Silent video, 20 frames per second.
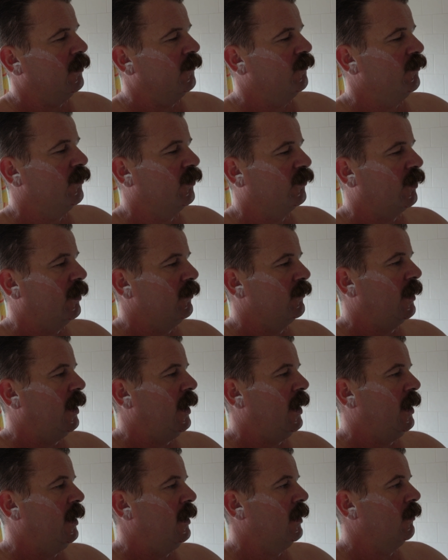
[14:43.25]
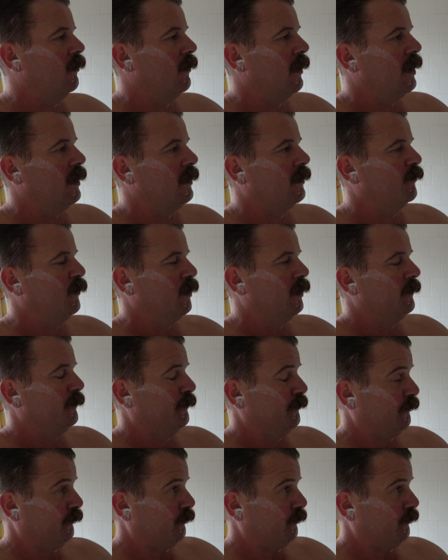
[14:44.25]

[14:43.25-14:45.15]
of almost don't get it in a way, but